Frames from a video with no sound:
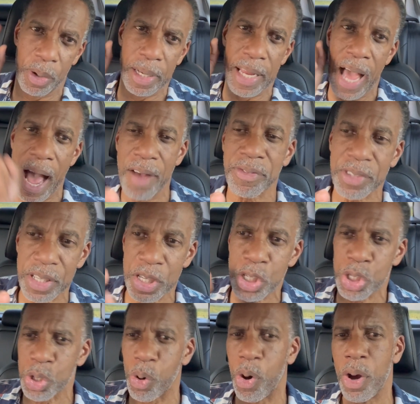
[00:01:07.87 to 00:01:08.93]
have to
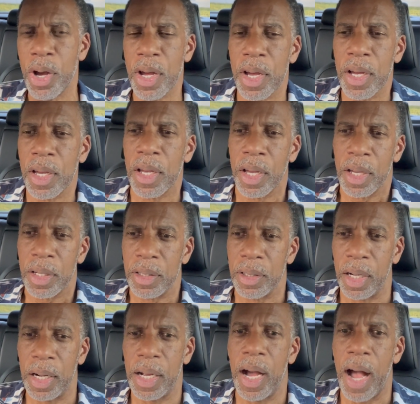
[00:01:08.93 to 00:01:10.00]
ensure your
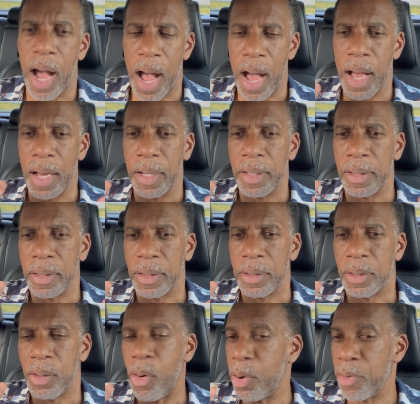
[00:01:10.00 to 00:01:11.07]
car
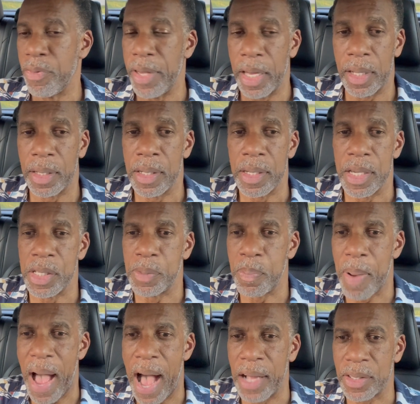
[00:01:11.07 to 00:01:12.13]
or your vehicle is
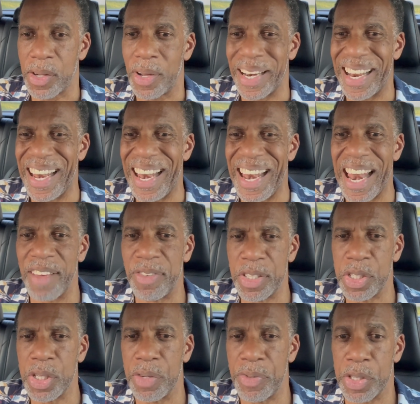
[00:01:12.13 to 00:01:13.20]
parked on a level
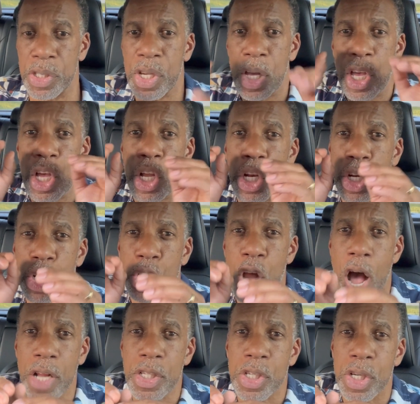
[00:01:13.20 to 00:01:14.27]
surface,
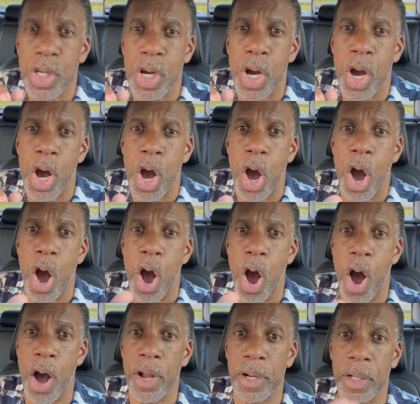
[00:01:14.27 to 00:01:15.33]
not
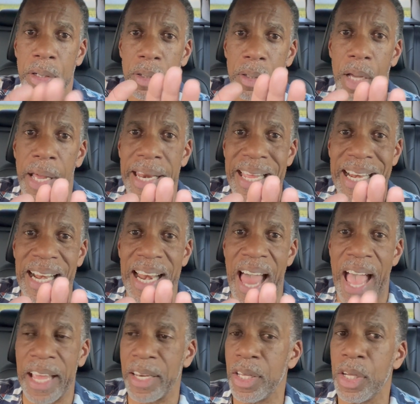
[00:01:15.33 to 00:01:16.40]
on an
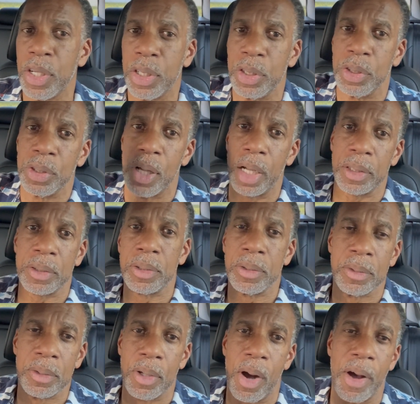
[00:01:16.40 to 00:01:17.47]
incline, not
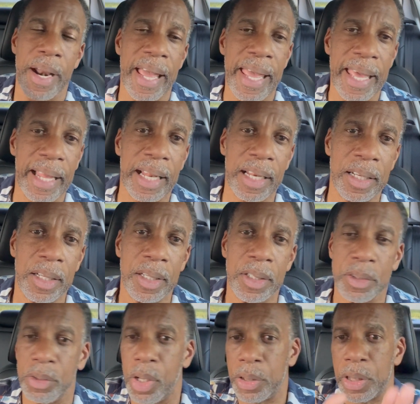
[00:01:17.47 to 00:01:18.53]
on a hill,
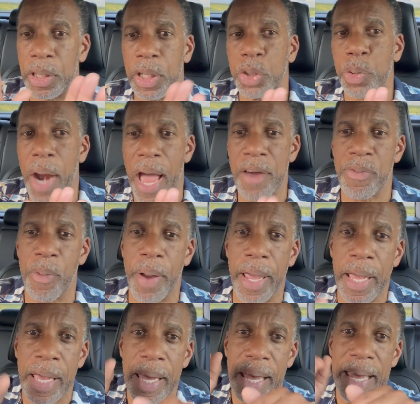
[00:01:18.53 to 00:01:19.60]
not in the driveway.
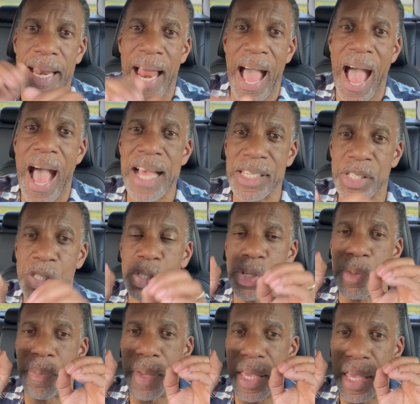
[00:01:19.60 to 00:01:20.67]
It has to
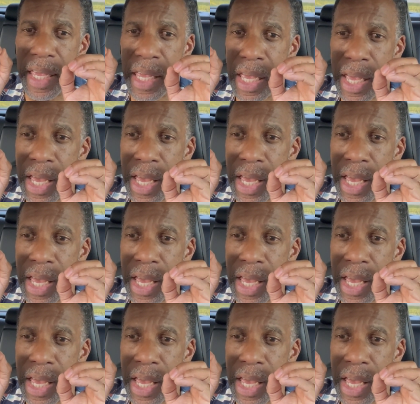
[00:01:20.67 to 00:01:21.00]
be